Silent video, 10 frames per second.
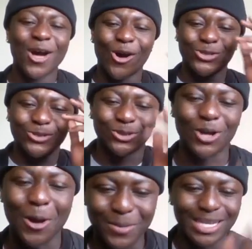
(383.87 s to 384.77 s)
Also,
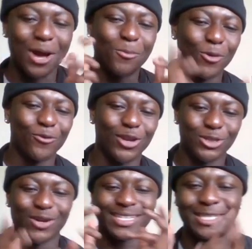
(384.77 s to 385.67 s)
comment down more
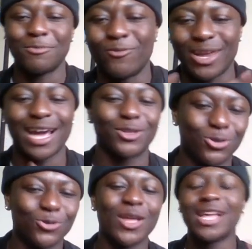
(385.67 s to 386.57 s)
videos you want to see me react to.